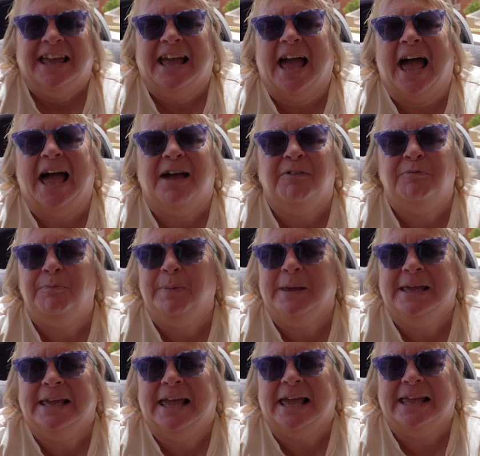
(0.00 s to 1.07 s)
Yeah, I've
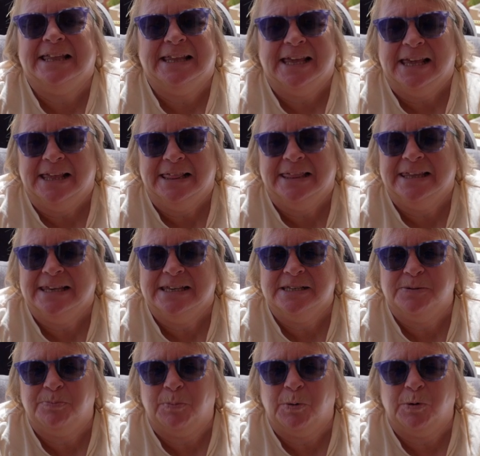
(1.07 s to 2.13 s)
been getting
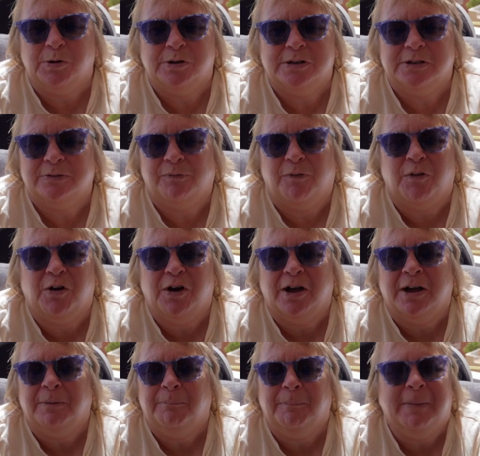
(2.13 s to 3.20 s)
these books
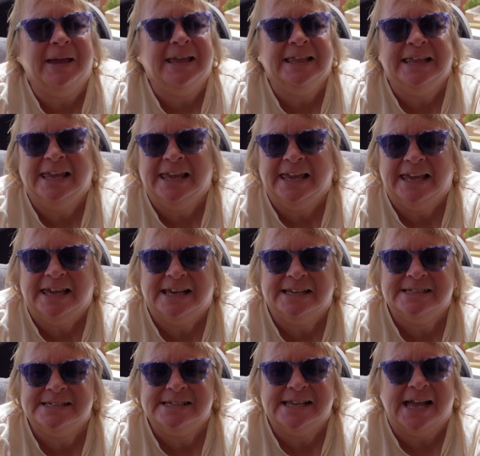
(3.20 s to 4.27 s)
for many
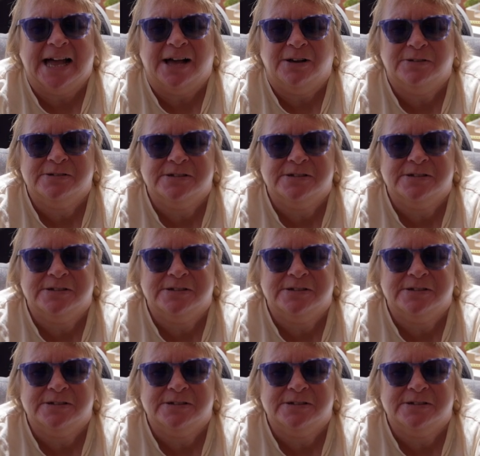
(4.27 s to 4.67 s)
years now.